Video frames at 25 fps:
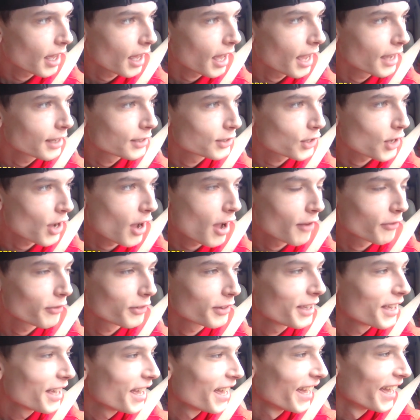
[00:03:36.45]
iced
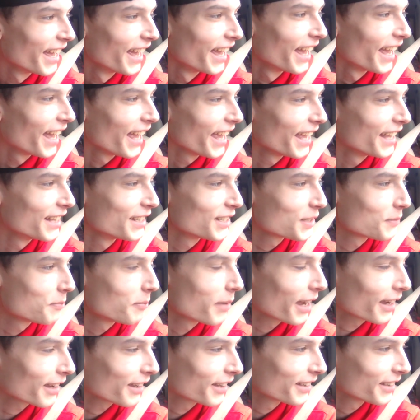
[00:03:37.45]
coffee? Is this
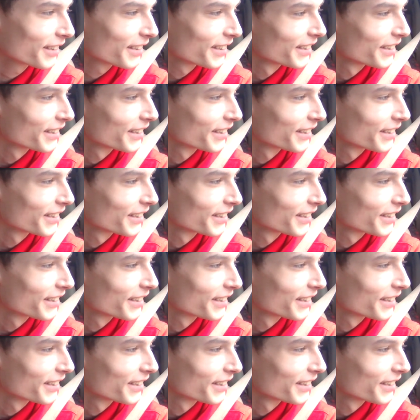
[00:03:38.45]
Becca?